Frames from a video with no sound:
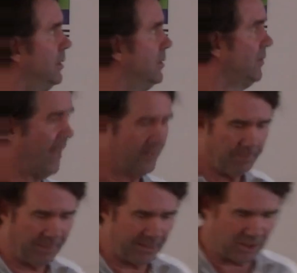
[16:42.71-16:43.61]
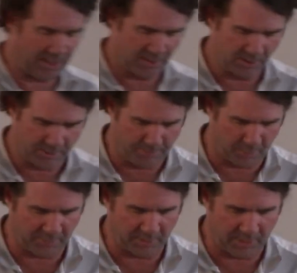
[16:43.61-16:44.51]
So that's a big change. The
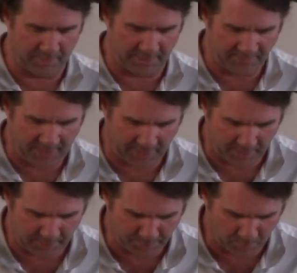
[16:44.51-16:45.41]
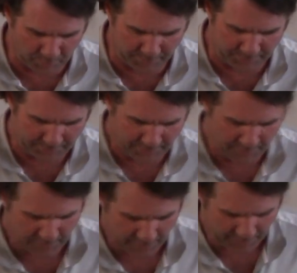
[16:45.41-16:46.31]
boats can come in and tack onto port
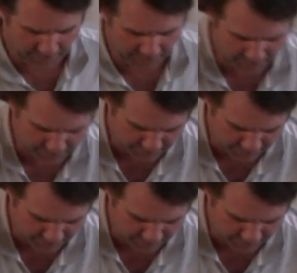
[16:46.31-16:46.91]
and